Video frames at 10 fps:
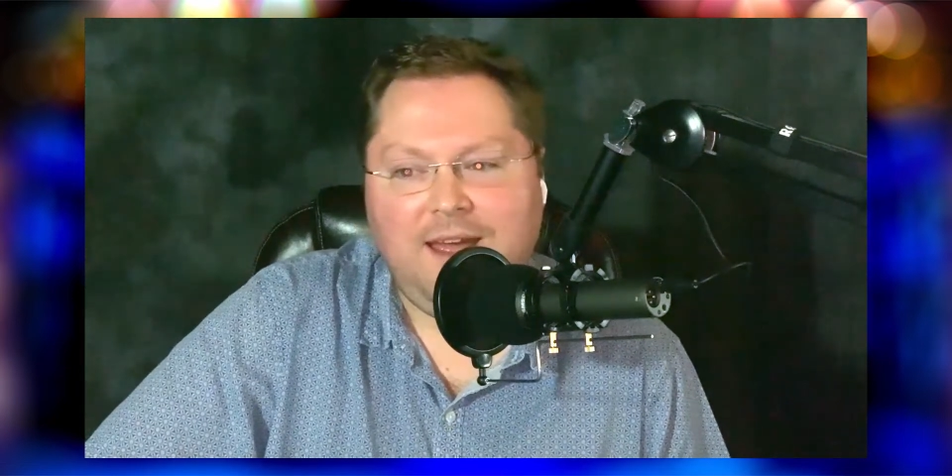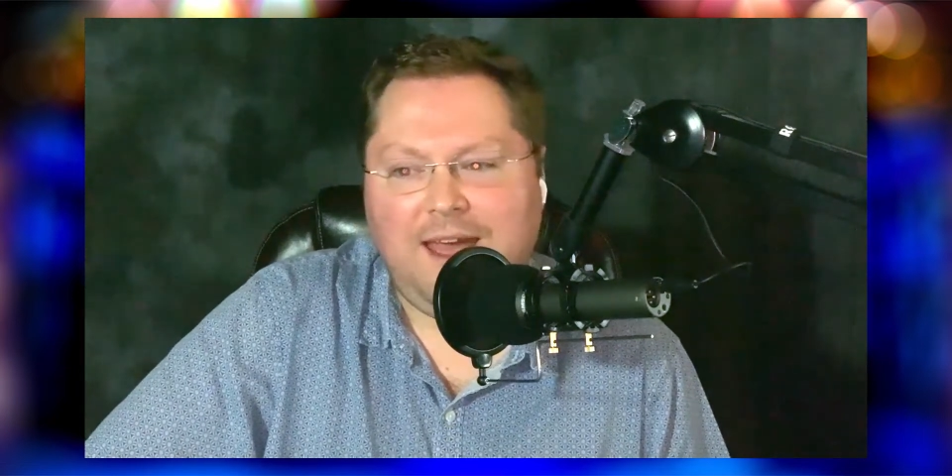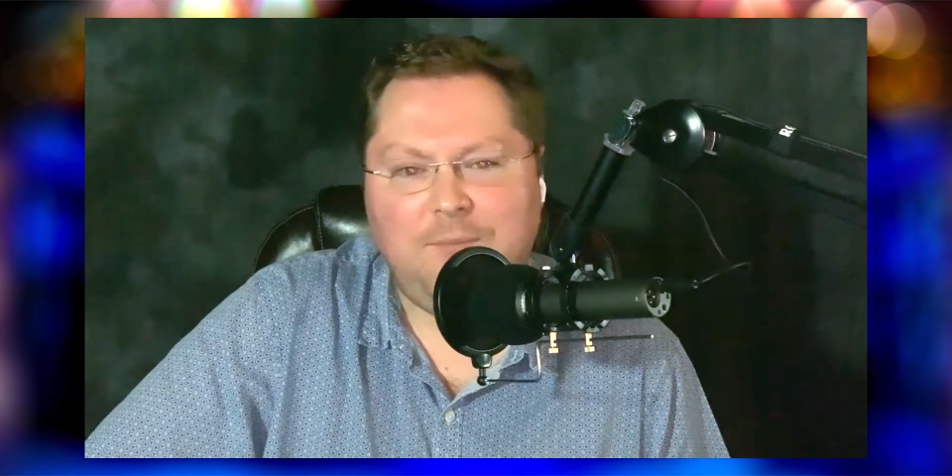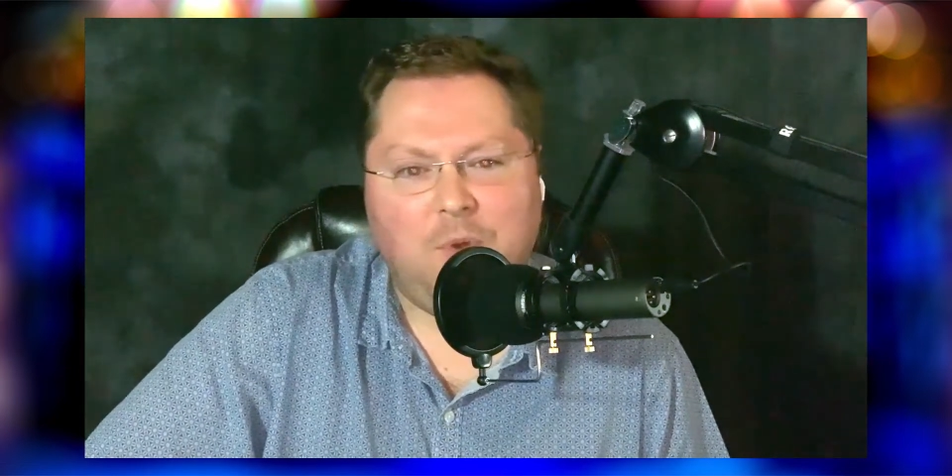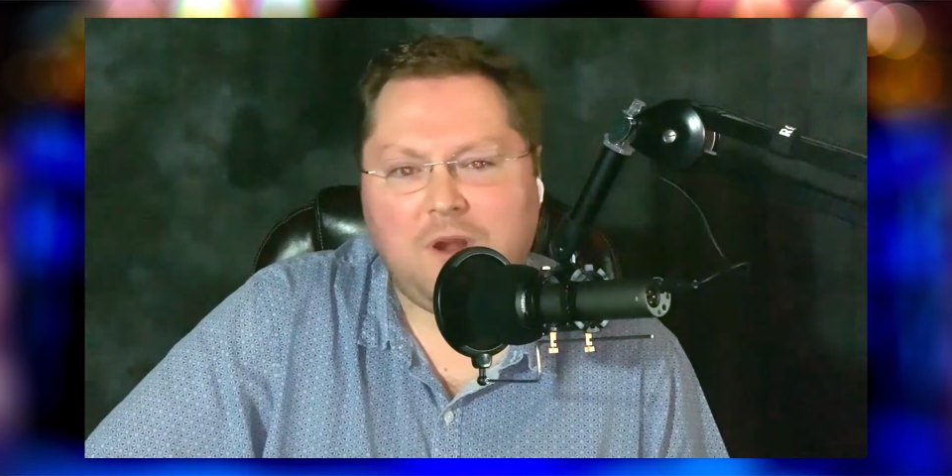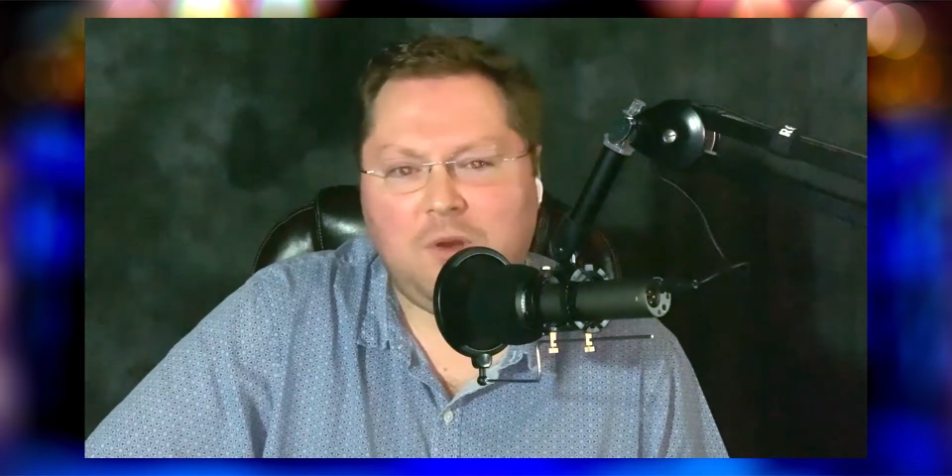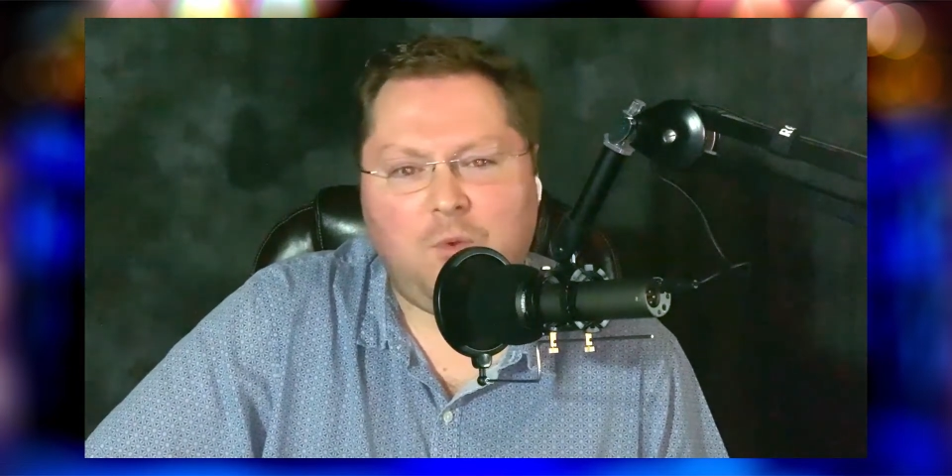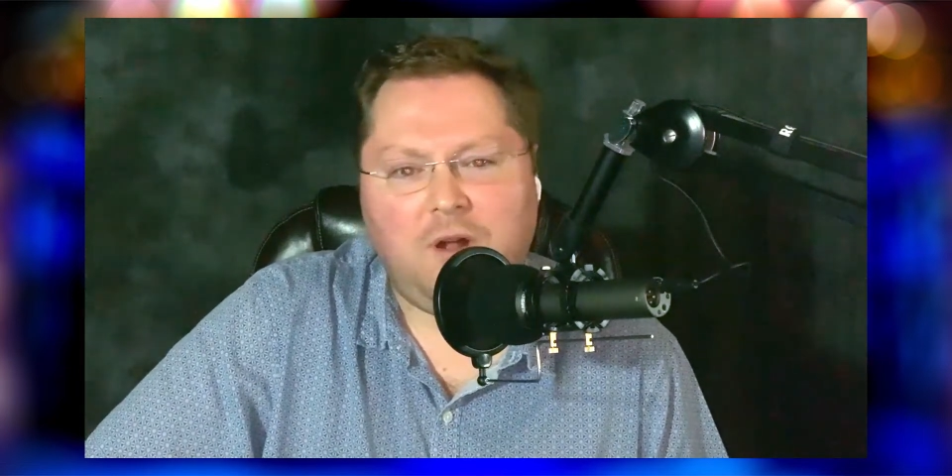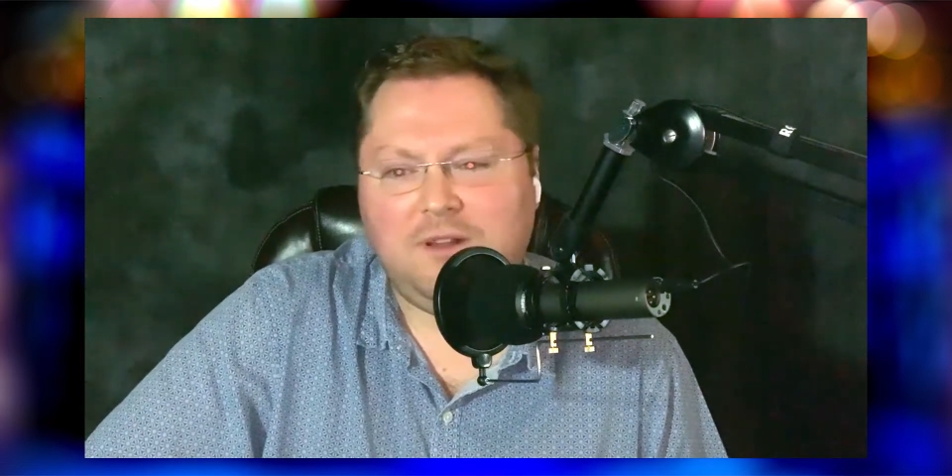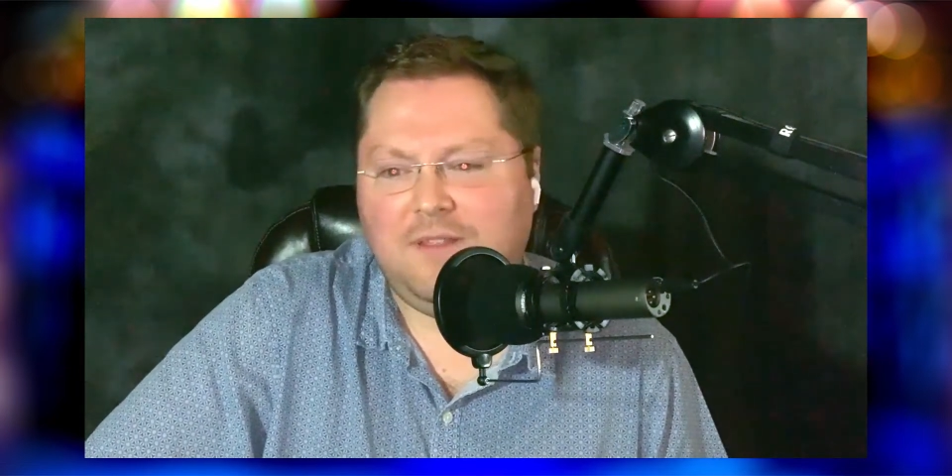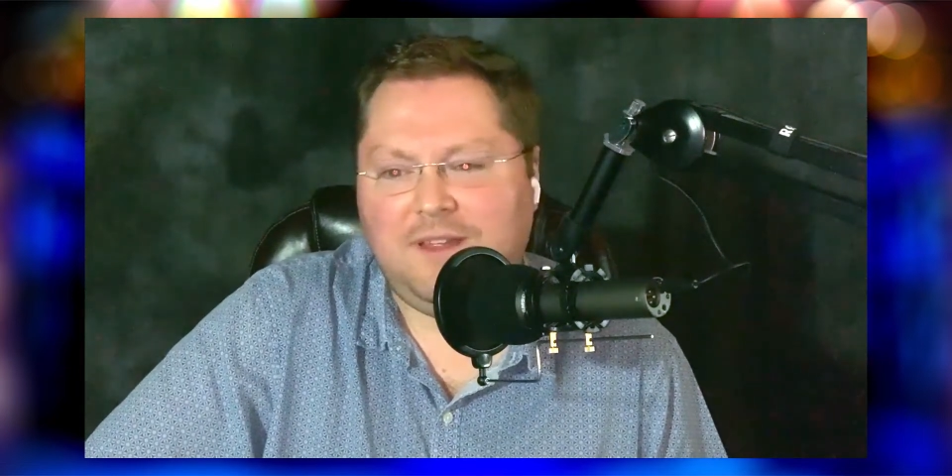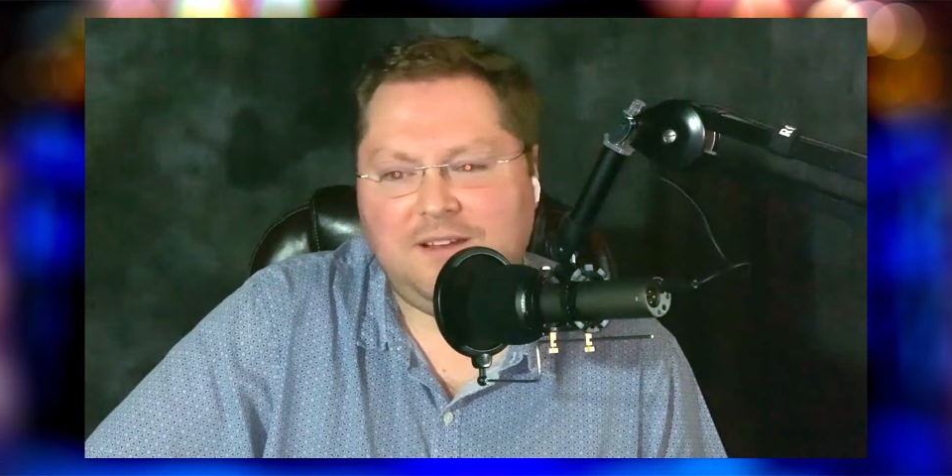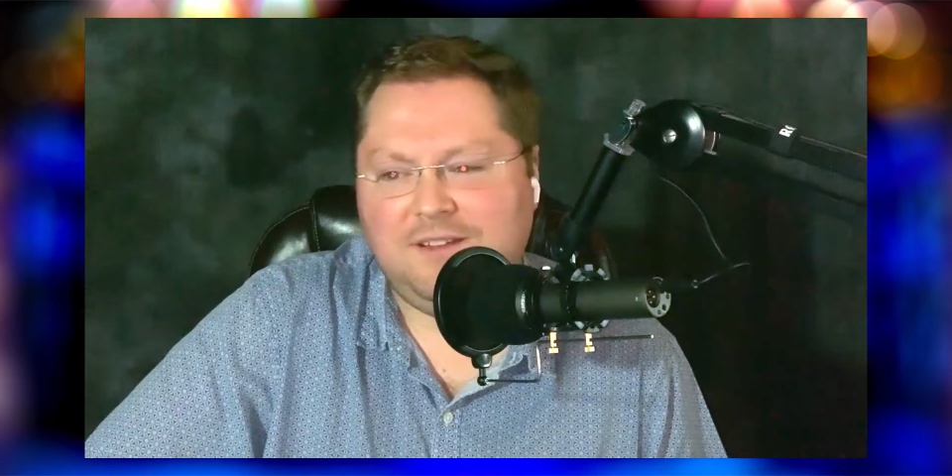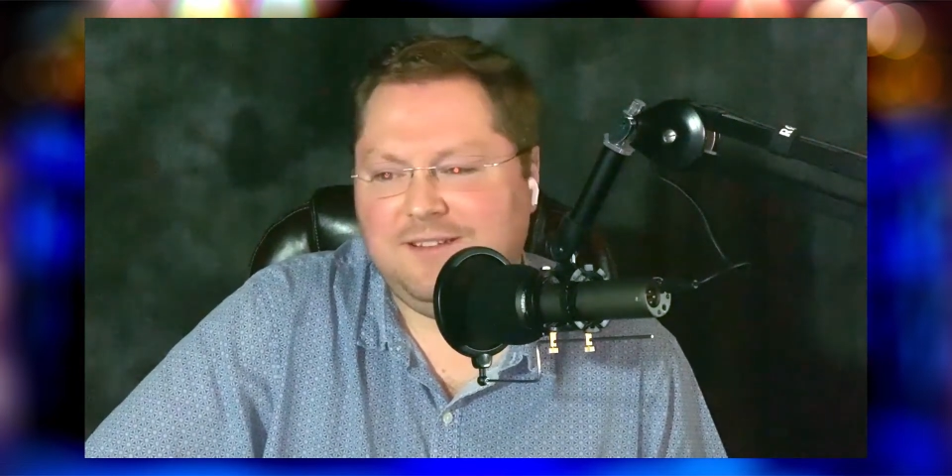And Morgan Wallen that